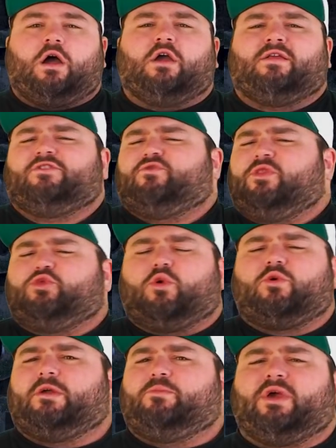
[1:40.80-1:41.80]
All right, let's run through a
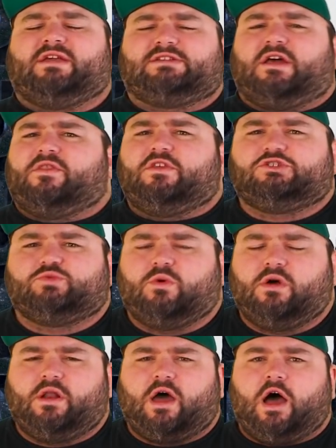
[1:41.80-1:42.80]
quick breakdown of this
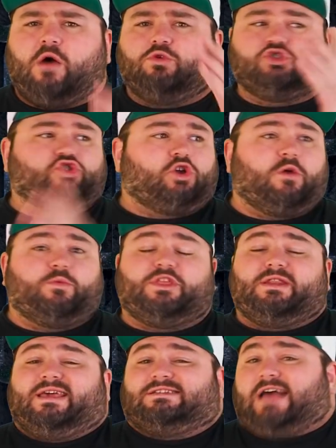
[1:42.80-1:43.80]
one. We'll start with the
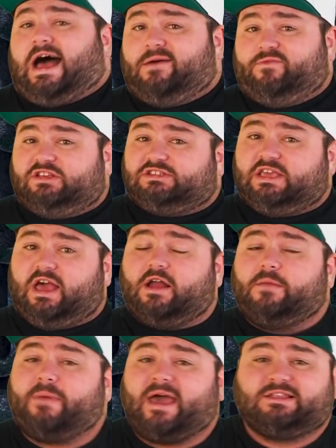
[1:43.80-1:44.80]
Knicks, obviously
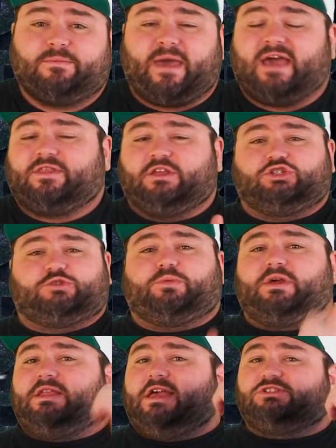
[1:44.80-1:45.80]
on a back-to-back. They just
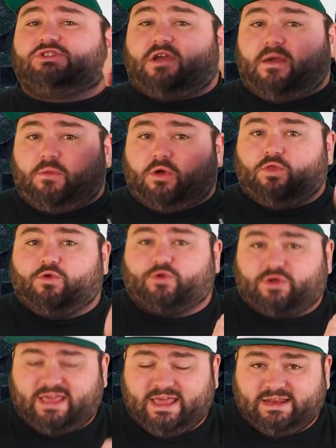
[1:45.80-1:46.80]
played yesterday on Martin
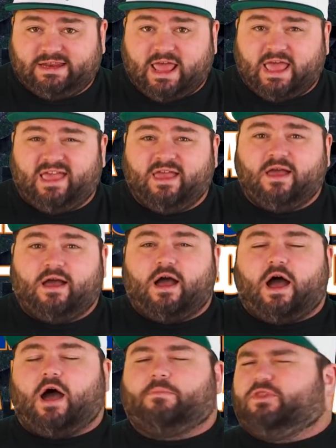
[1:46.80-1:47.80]
Luther King Day.
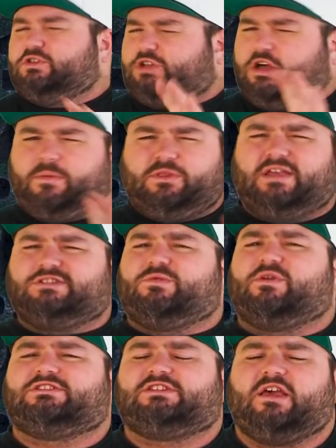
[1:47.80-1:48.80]
But there's a couple things I
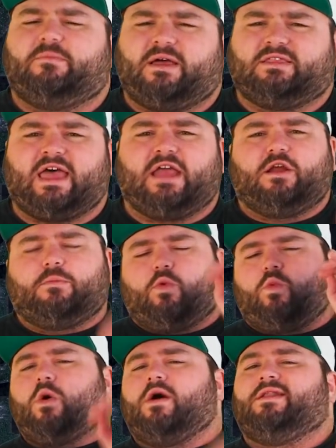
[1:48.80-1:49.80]
want to say about that. Number
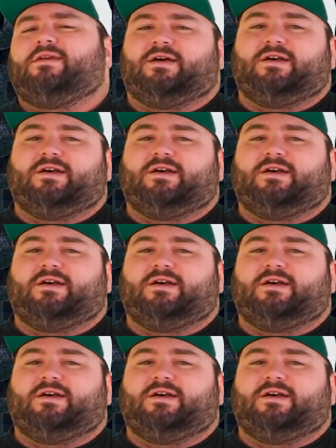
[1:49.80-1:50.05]
one,